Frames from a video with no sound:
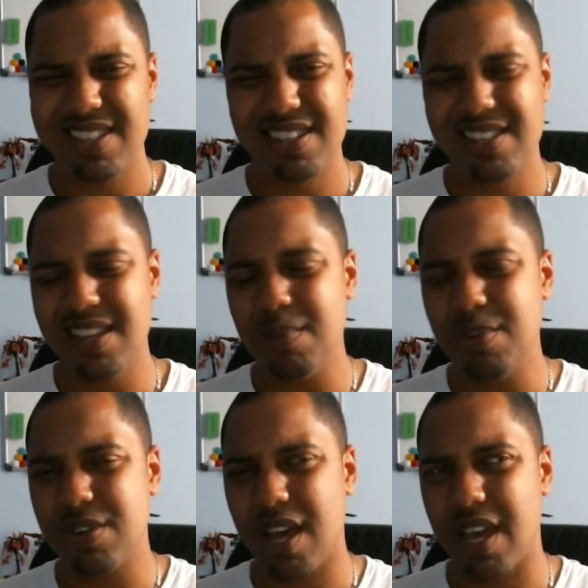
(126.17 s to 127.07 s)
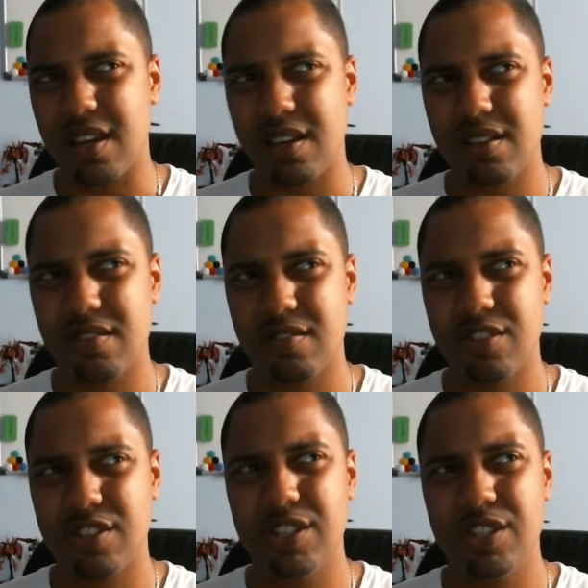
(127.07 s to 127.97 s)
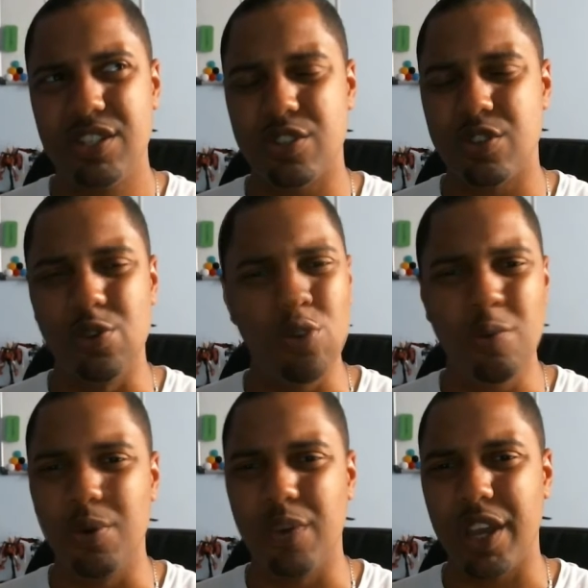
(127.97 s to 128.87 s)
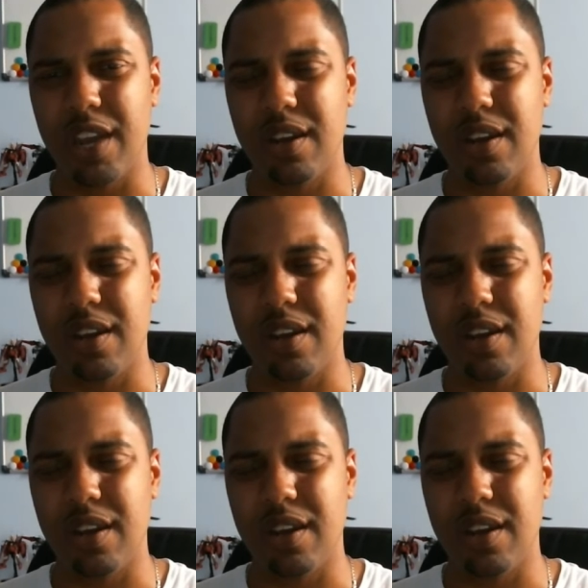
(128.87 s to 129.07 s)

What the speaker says: She seems like she's just normal again.